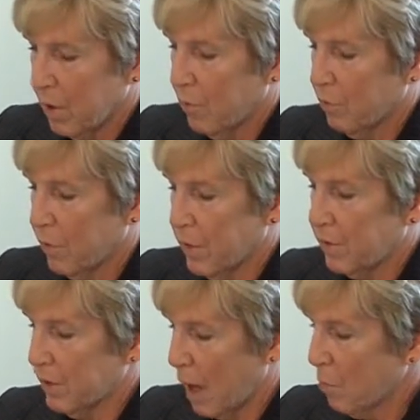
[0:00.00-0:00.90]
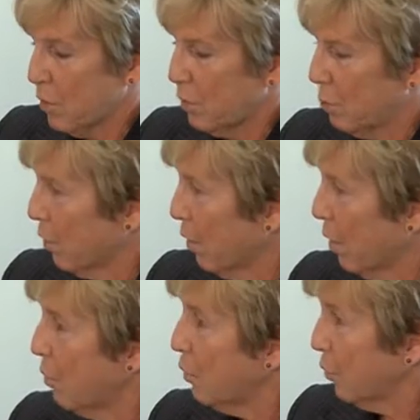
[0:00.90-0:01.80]
For the Cypress
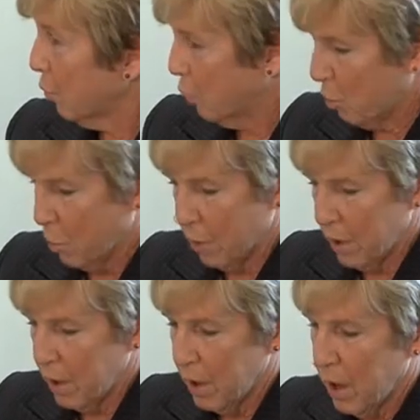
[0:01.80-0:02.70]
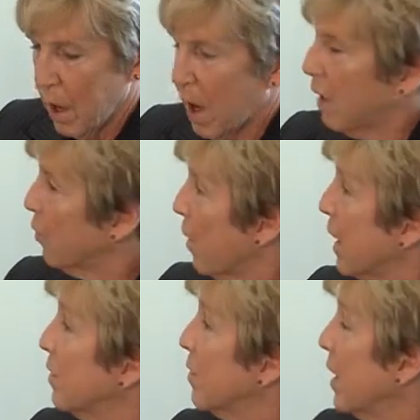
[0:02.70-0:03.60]
Borough School Board,
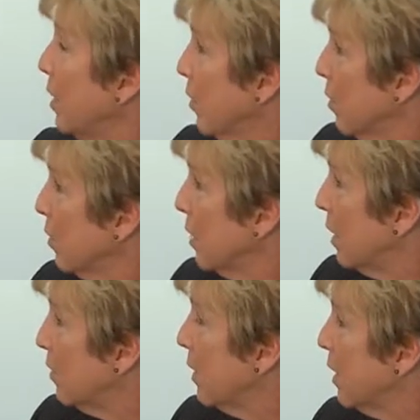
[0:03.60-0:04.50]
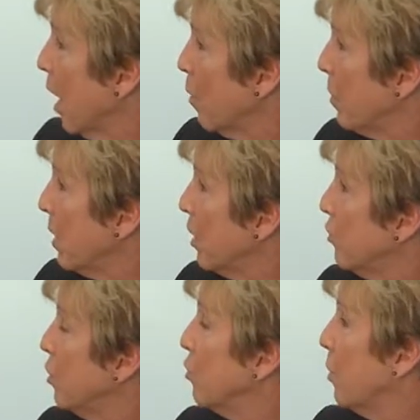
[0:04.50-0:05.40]
Lorraine Skeeter is the incumbent, and
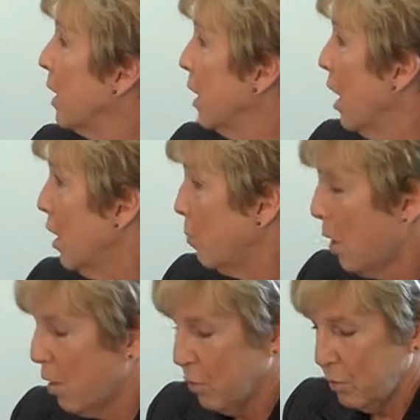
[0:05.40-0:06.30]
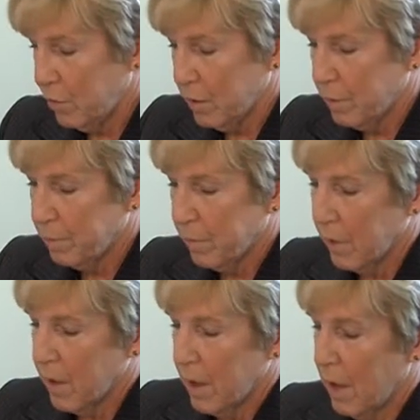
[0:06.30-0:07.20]
she's running unopposed.
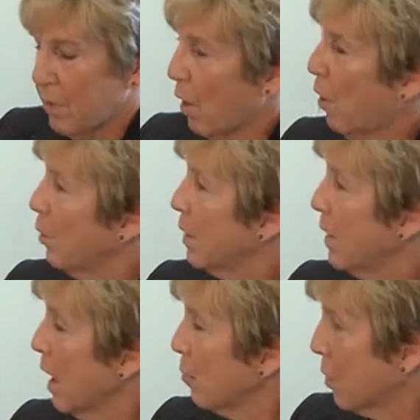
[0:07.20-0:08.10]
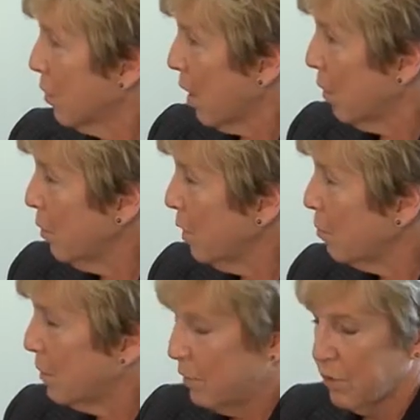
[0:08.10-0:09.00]
In the Holy Neck borough,
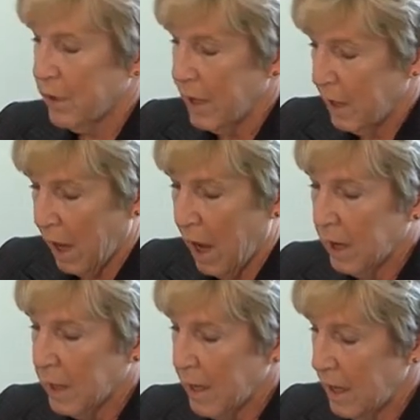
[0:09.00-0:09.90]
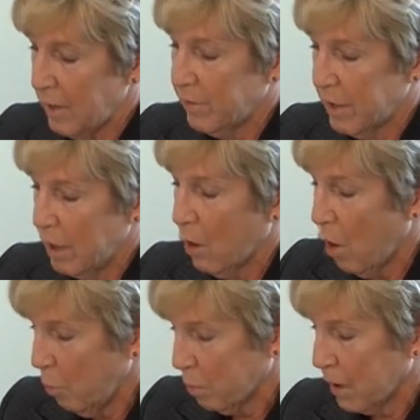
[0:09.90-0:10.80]
Mr. Enoch E.C.
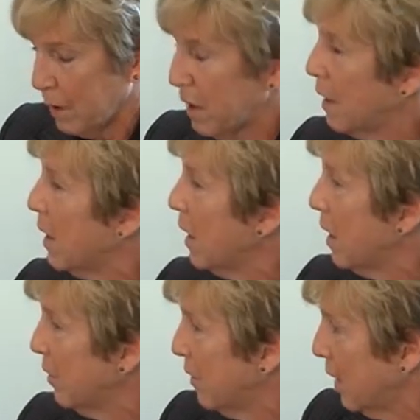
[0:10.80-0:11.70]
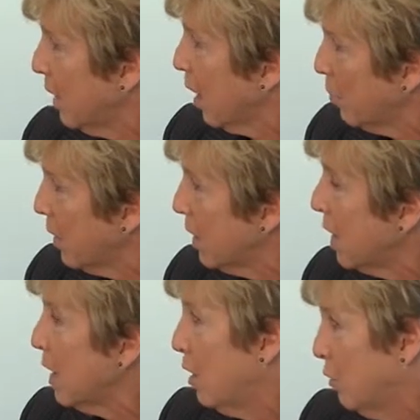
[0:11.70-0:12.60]
Copeland is the incumbent,
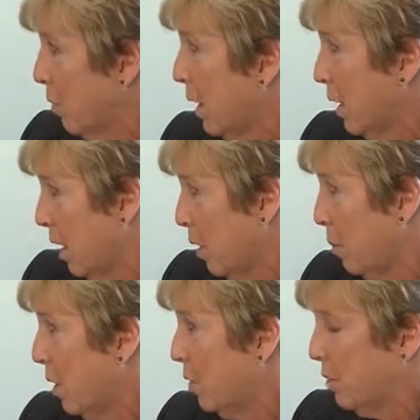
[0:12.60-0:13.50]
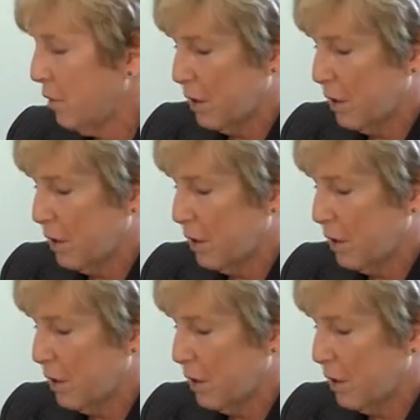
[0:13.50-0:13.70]
and he's running unopposed.